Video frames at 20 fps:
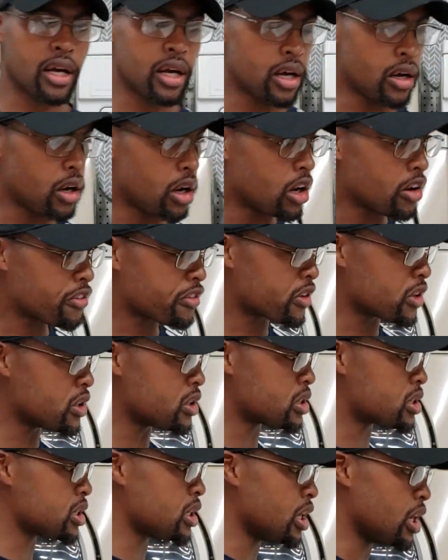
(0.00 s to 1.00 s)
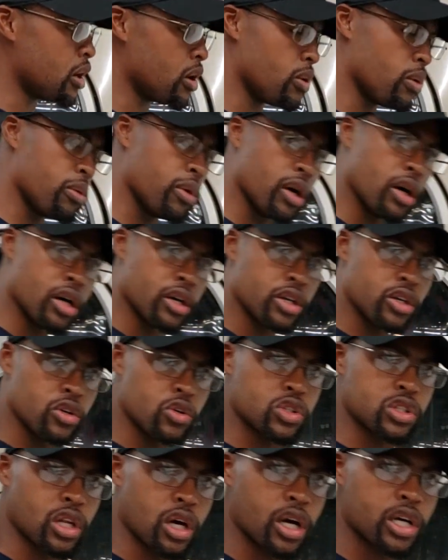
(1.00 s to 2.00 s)
offers a huge
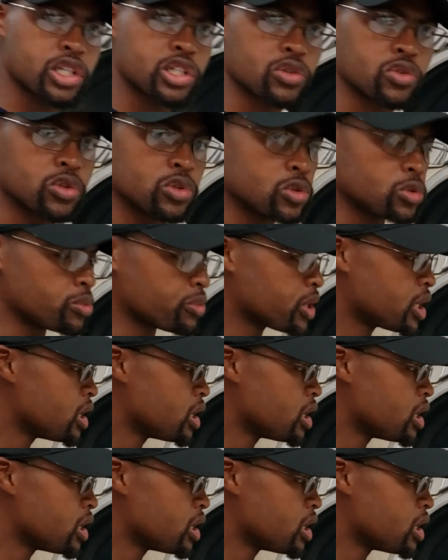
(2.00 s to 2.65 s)
laundry room,